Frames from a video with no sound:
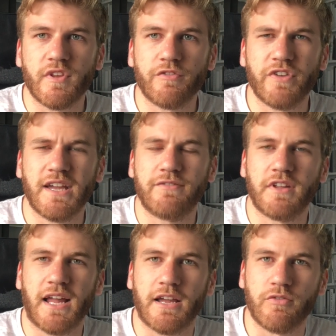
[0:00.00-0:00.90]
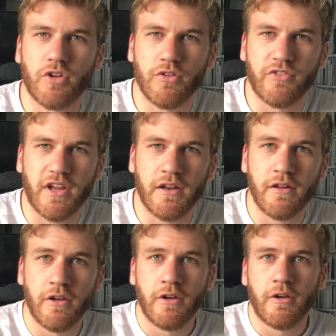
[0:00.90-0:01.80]
forgive the lack of content,
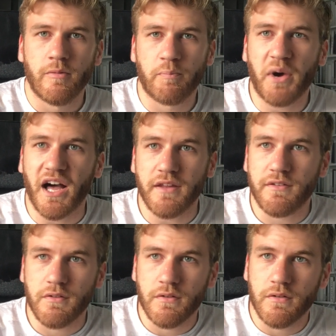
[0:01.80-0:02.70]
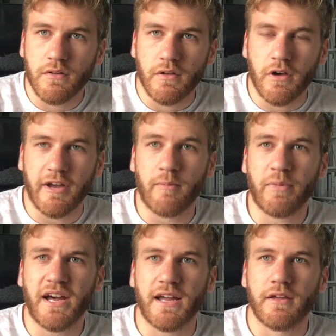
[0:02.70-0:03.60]
but I am
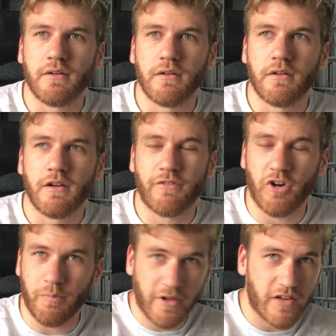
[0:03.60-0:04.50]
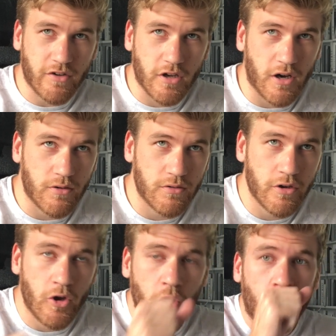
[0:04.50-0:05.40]
back. I've got a bit of a cold,
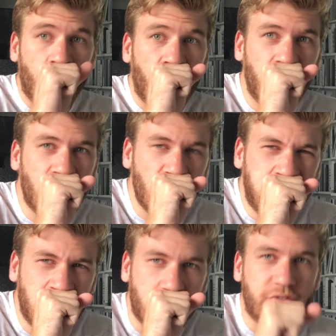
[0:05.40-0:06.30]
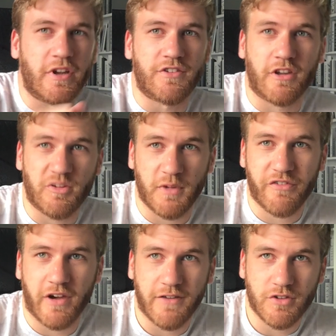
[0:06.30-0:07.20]
so excuse me
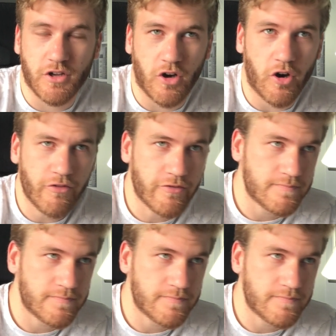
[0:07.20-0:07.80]
if I have to cough.